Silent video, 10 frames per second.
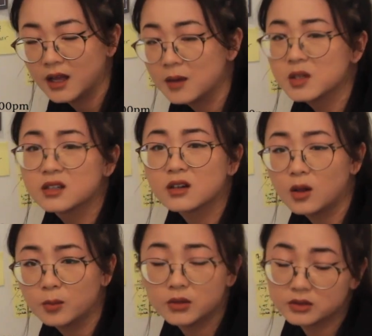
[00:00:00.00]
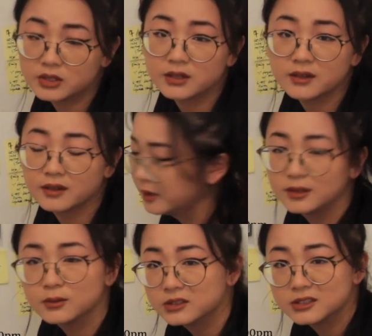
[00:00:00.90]
I'm gonna call bullshit,
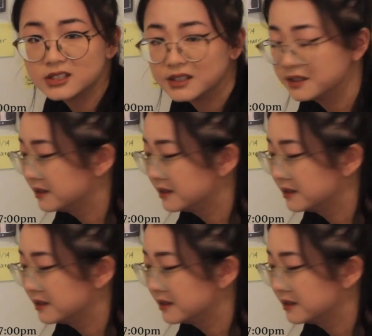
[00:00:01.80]
but we'll see.